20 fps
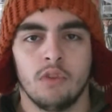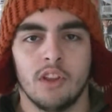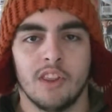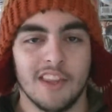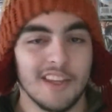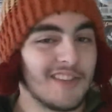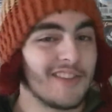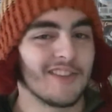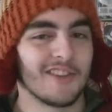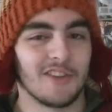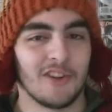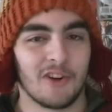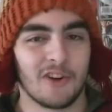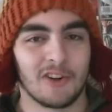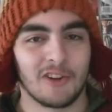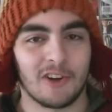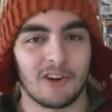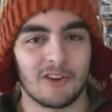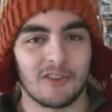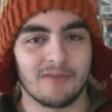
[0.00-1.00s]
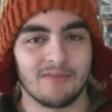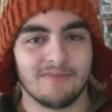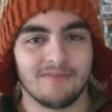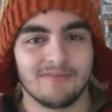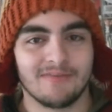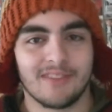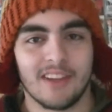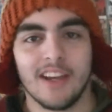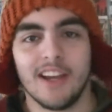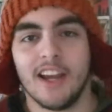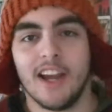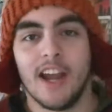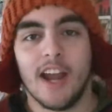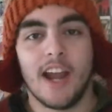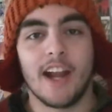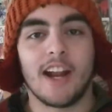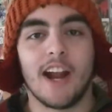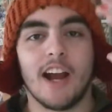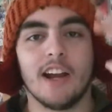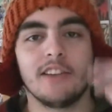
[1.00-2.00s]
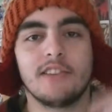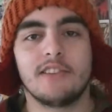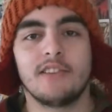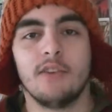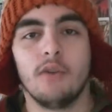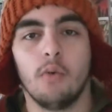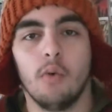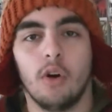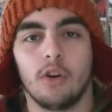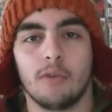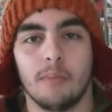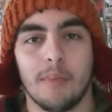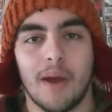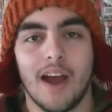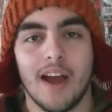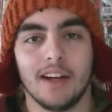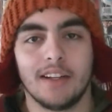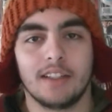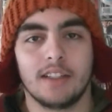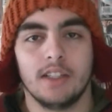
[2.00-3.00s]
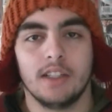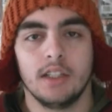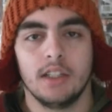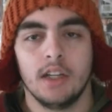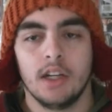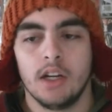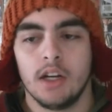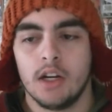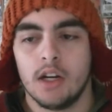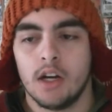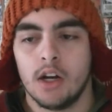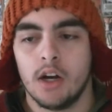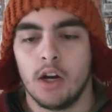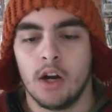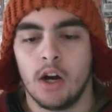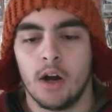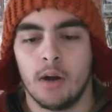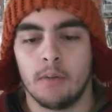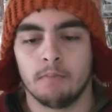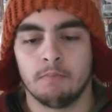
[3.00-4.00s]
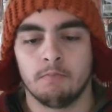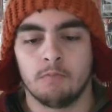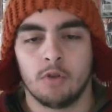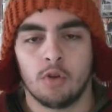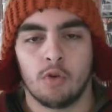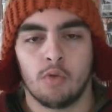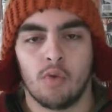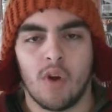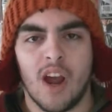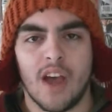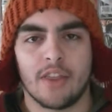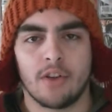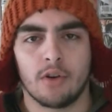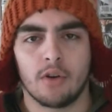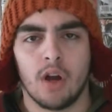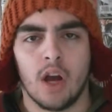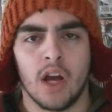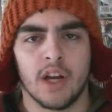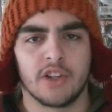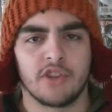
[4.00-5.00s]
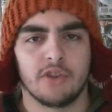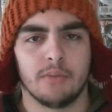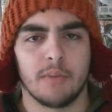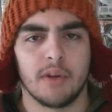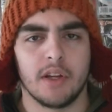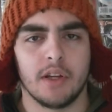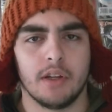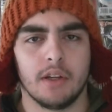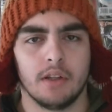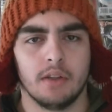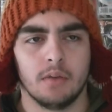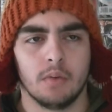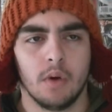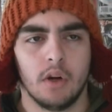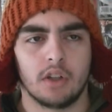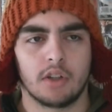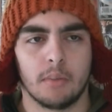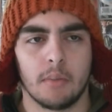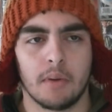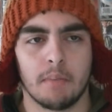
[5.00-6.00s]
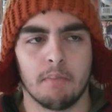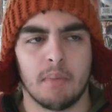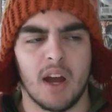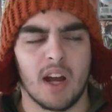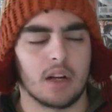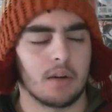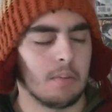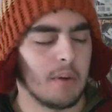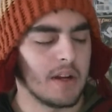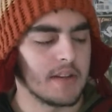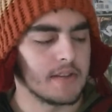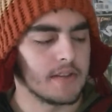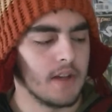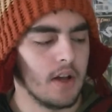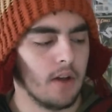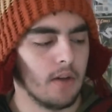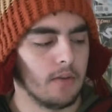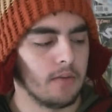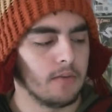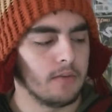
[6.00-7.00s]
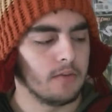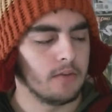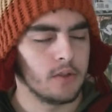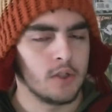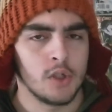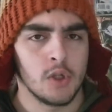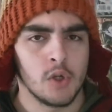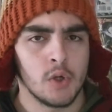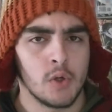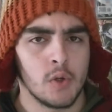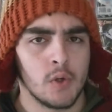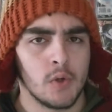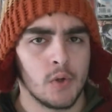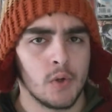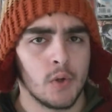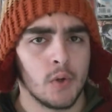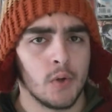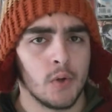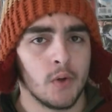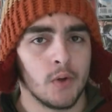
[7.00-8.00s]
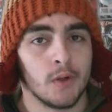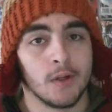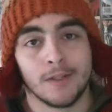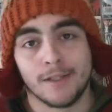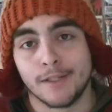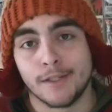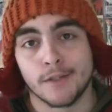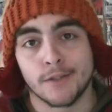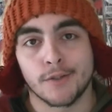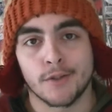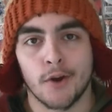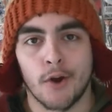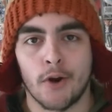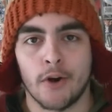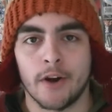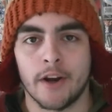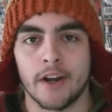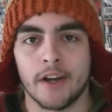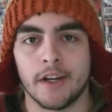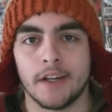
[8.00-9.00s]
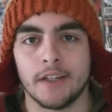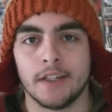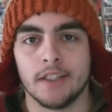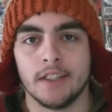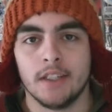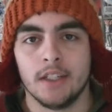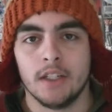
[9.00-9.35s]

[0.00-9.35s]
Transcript: This is a Nerd Alert. Hey guys, welcome back. Or rather, I should be welcoming back myself. Sorry.